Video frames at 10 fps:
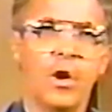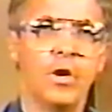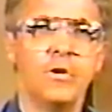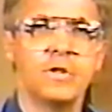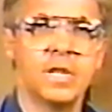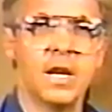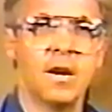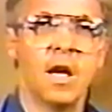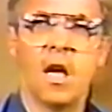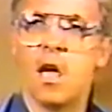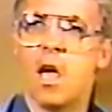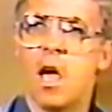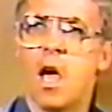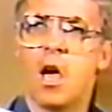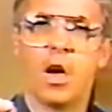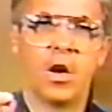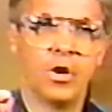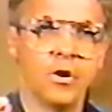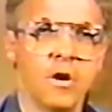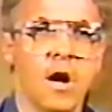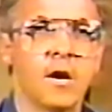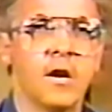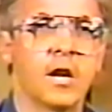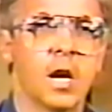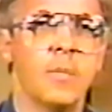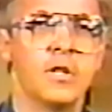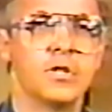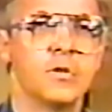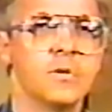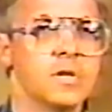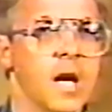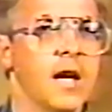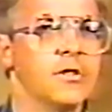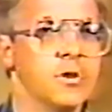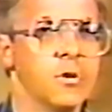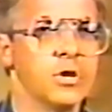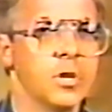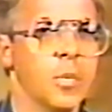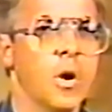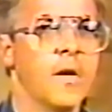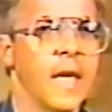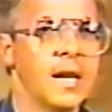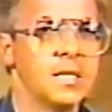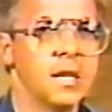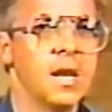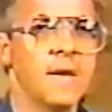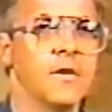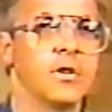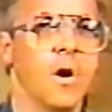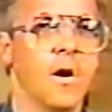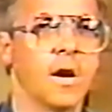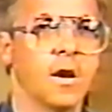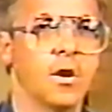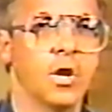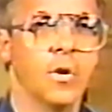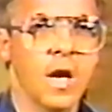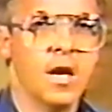You said, you're not going to commit suicide, soldier boy. That's the devil talking to you.